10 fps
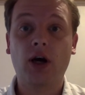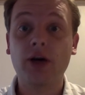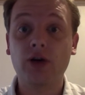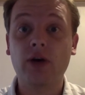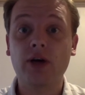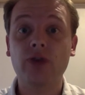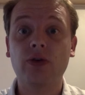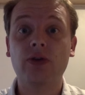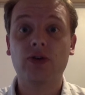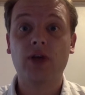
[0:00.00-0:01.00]

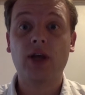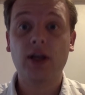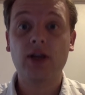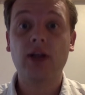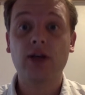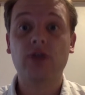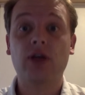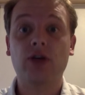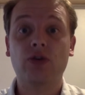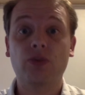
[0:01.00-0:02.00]
undergraduates in the
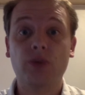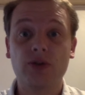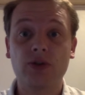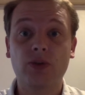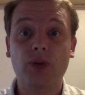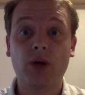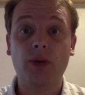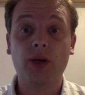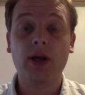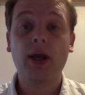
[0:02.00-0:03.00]
International Business
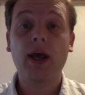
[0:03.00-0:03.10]
Department